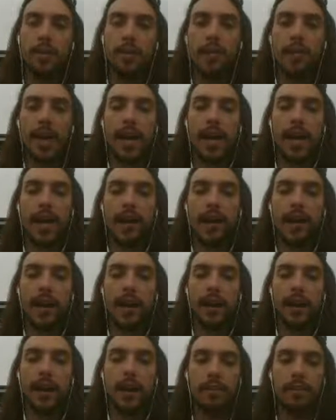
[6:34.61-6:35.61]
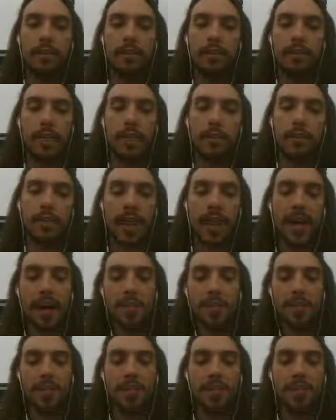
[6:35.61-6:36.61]
or that area of the
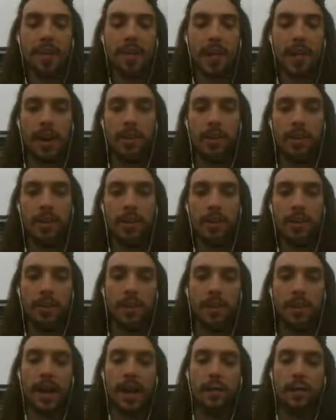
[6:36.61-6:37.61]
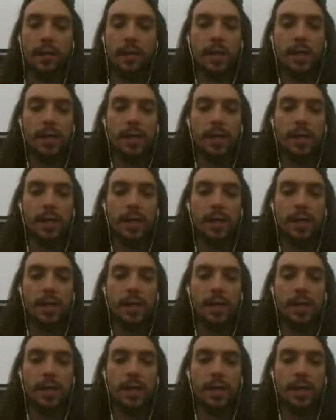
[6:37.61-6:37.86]
atmosphere cannot hold that